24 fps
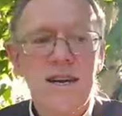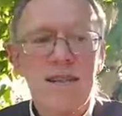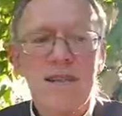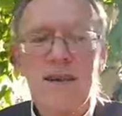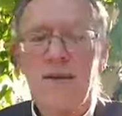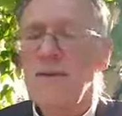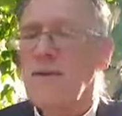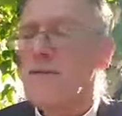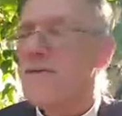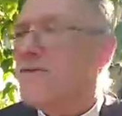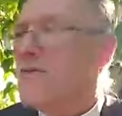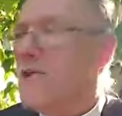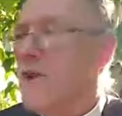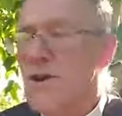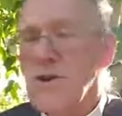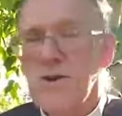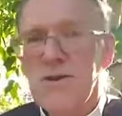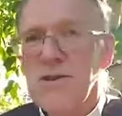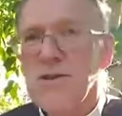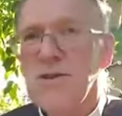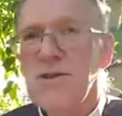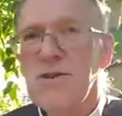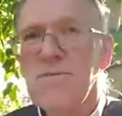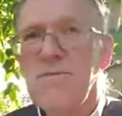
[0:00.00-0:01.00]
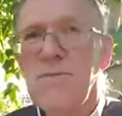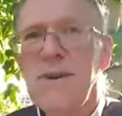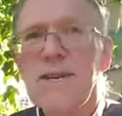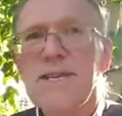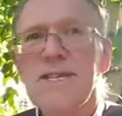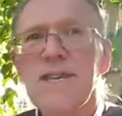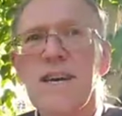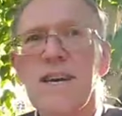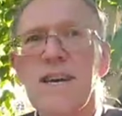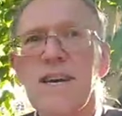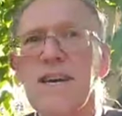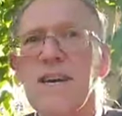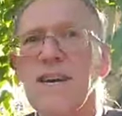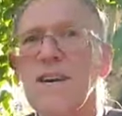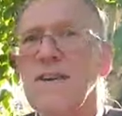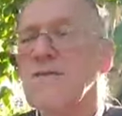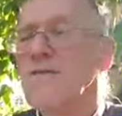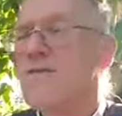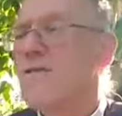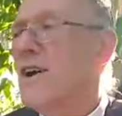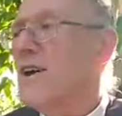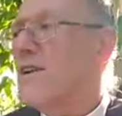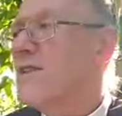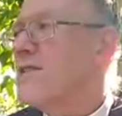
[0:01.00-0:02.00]
then we've got to admit it
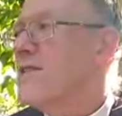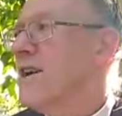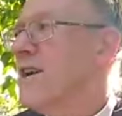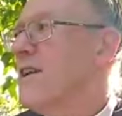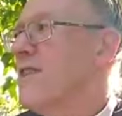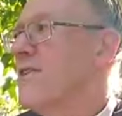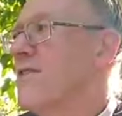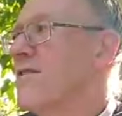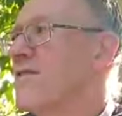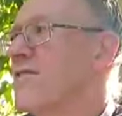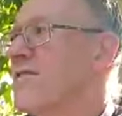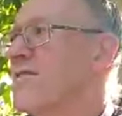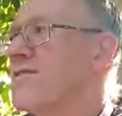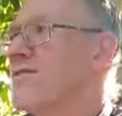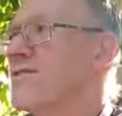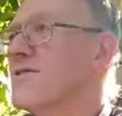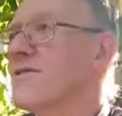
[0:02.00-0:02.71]
for ourselves.